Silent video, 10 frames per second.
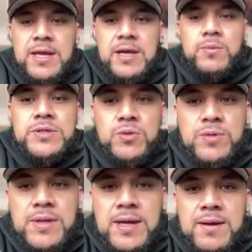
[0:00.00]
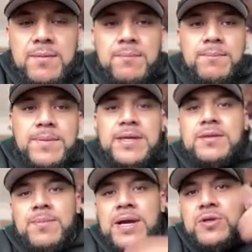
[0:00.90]
And we do that
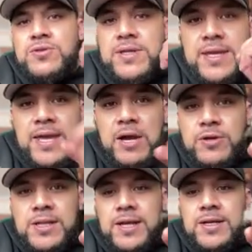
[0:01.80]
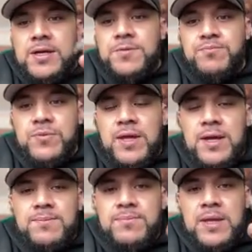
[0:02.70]
either by using a calculator,
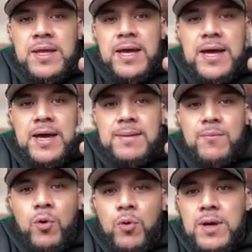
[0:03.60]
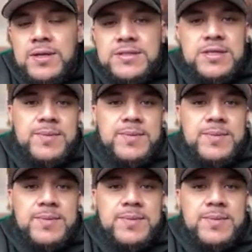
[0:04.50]
okay, or some